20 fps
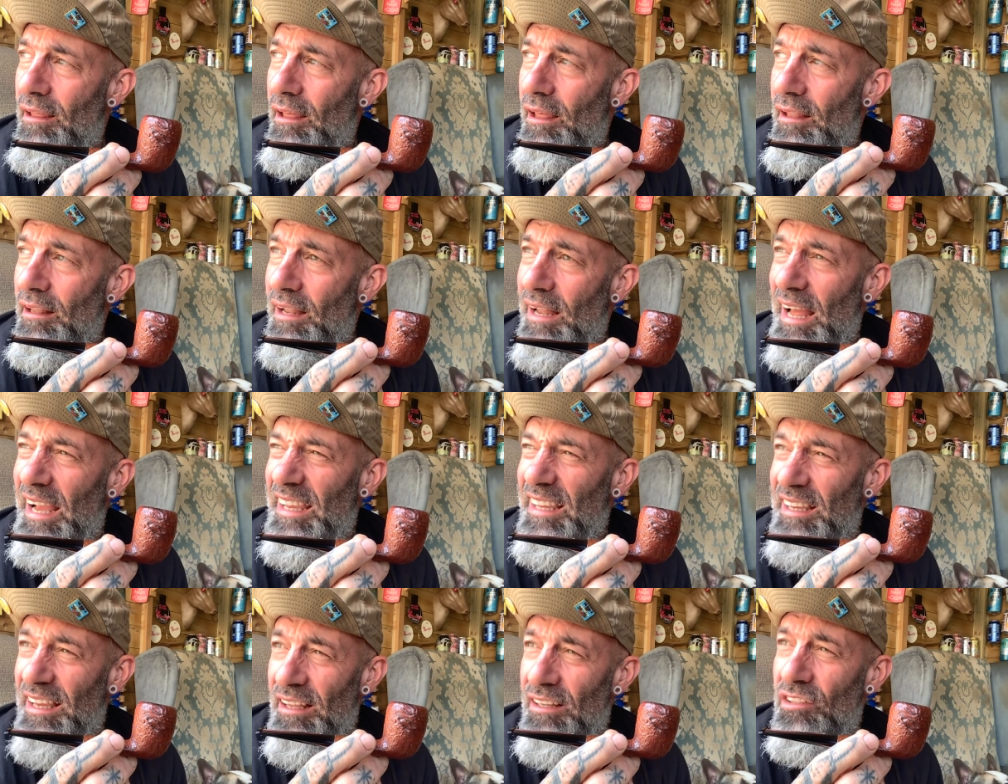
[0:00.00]

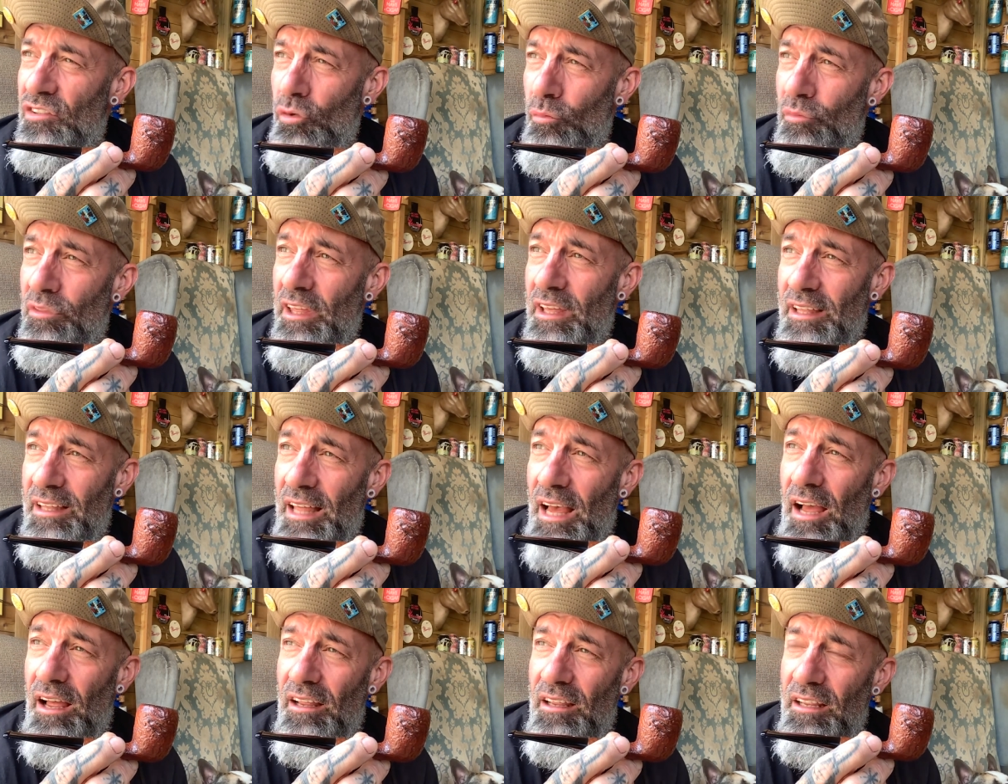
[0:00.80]
like something
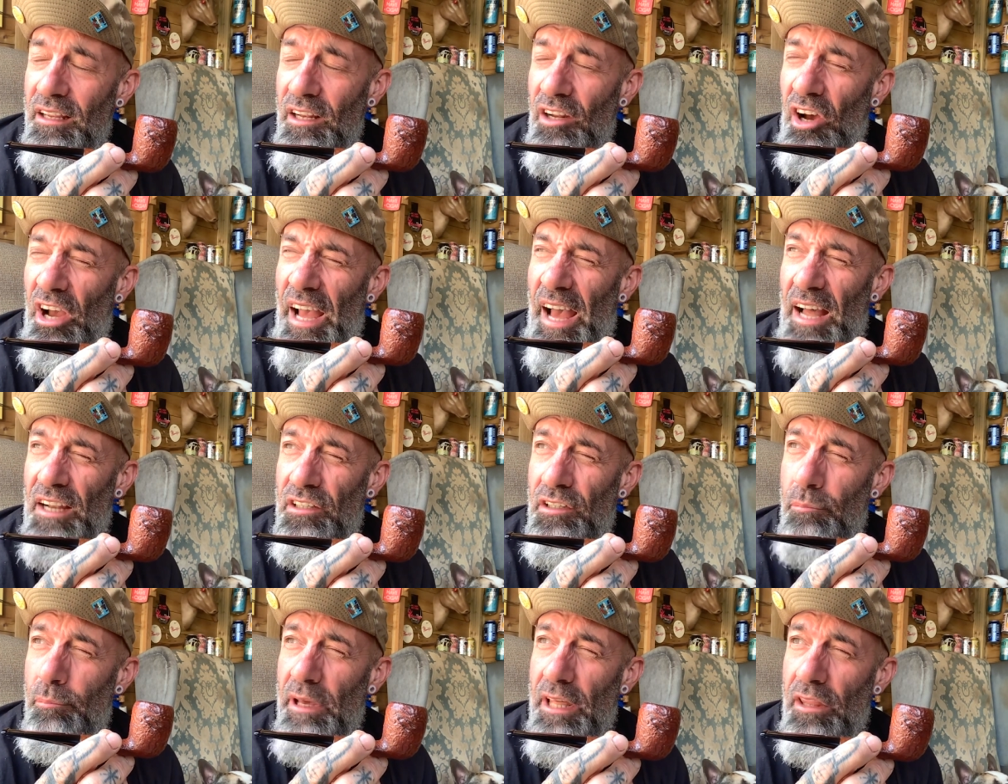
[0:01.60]
that, you know, it
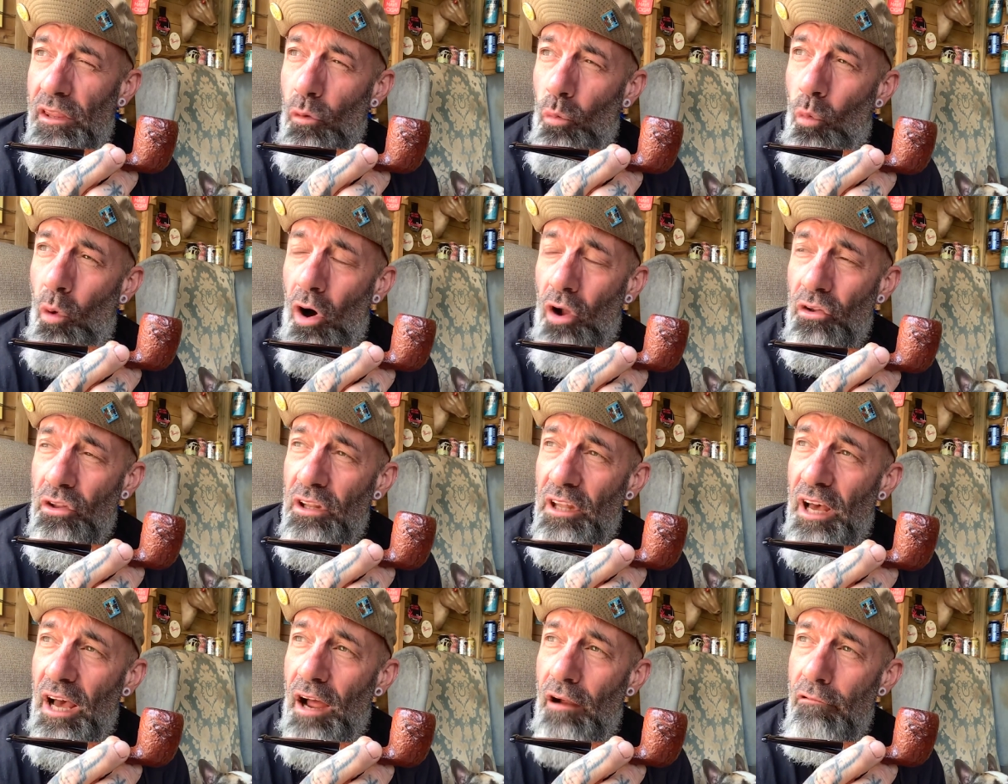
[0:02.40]
had to be the
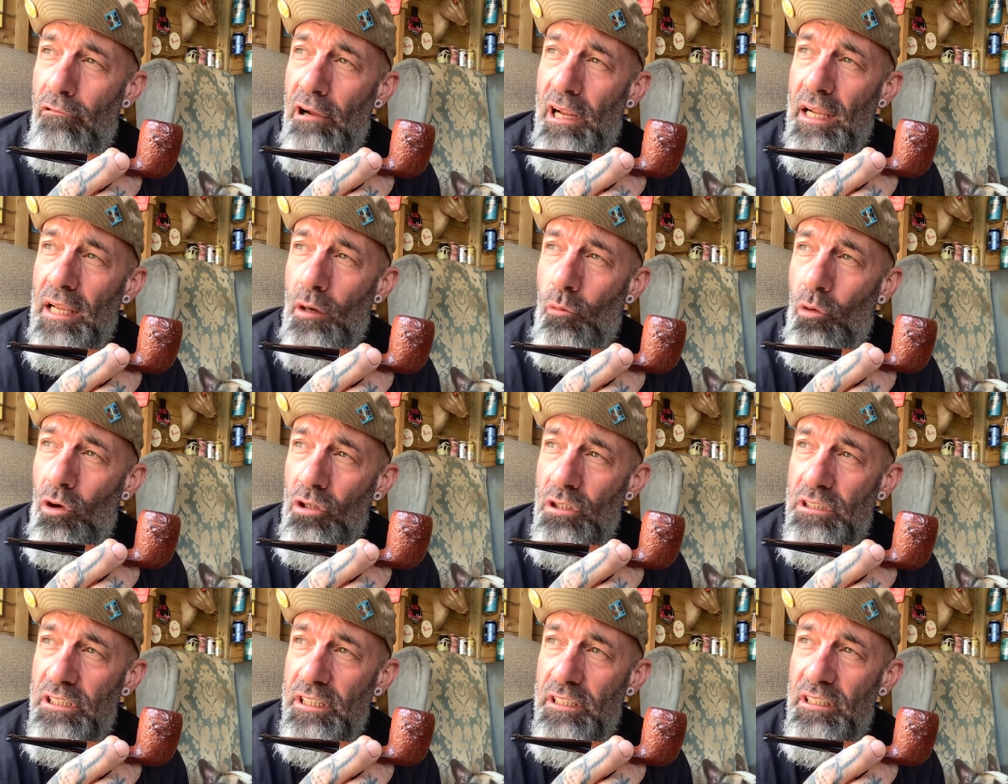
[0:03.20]
one that I really
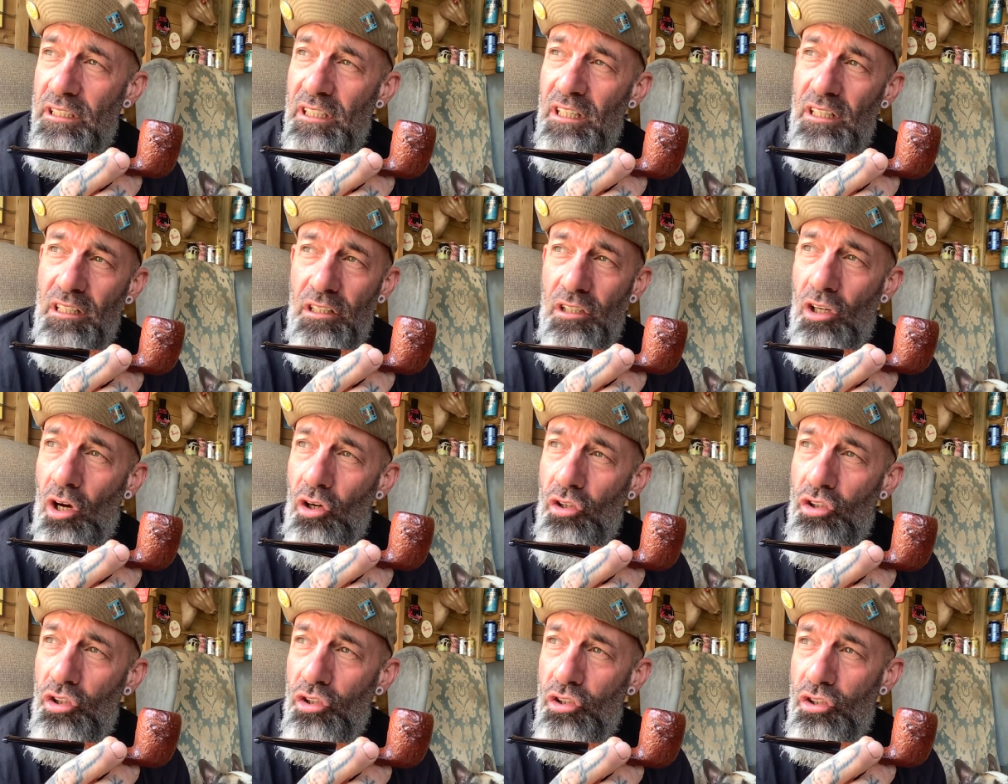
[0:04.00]
wanted,
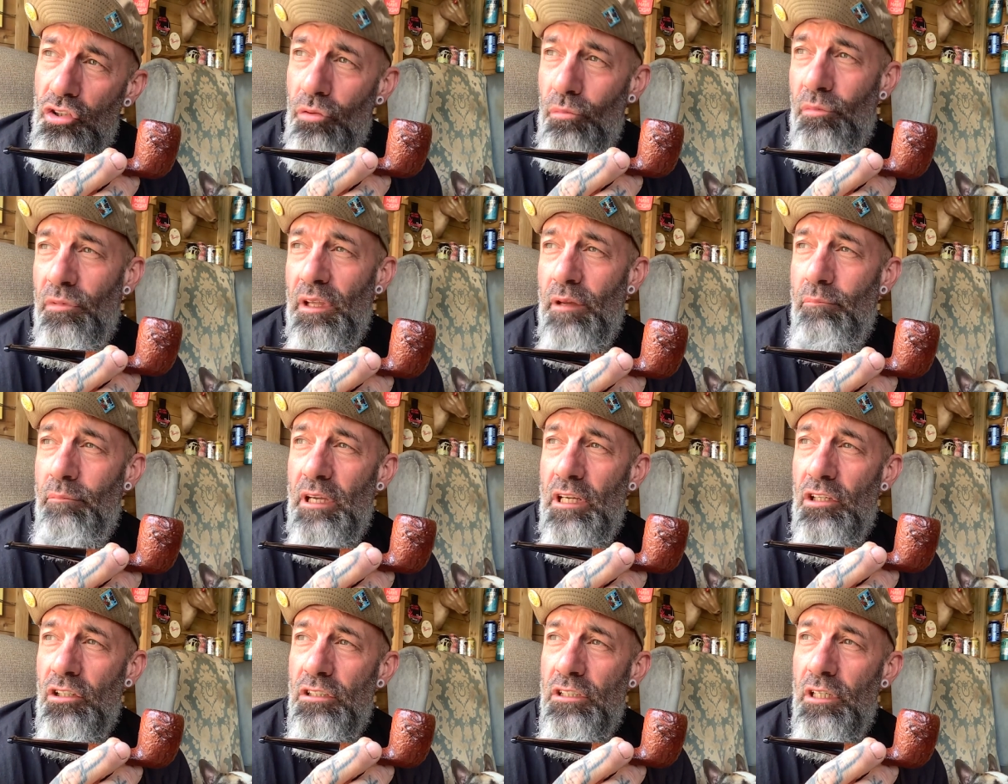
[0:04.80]
not just something
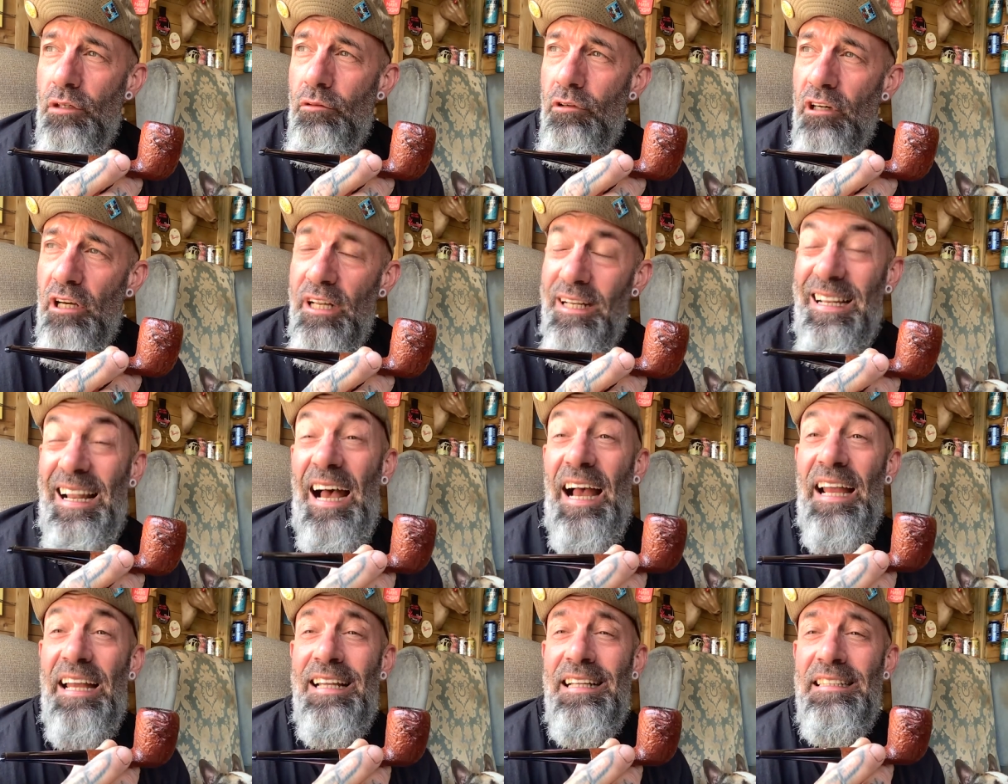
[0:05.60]
because it were
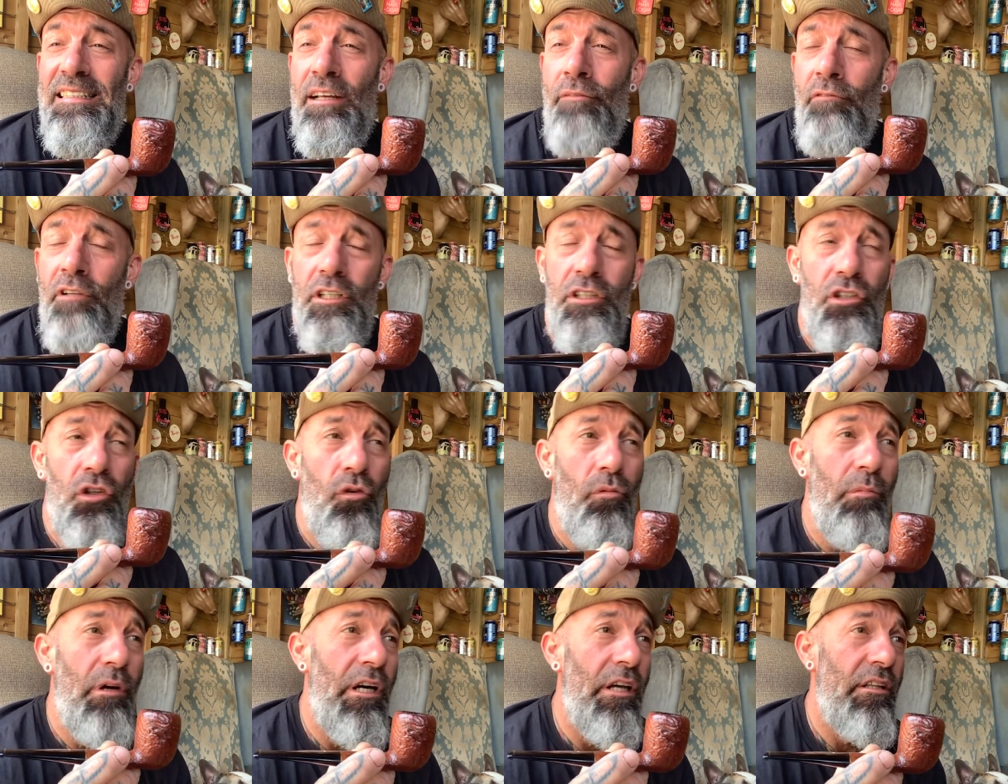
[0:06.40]
nineteen
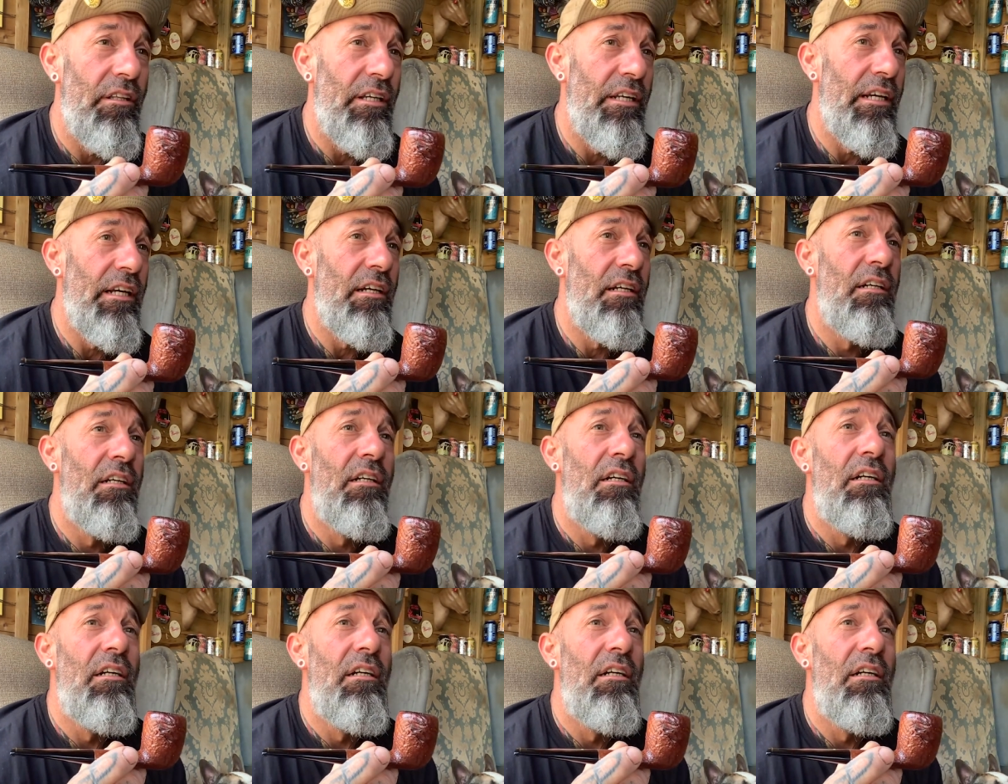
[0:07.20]
seventy-two birth year.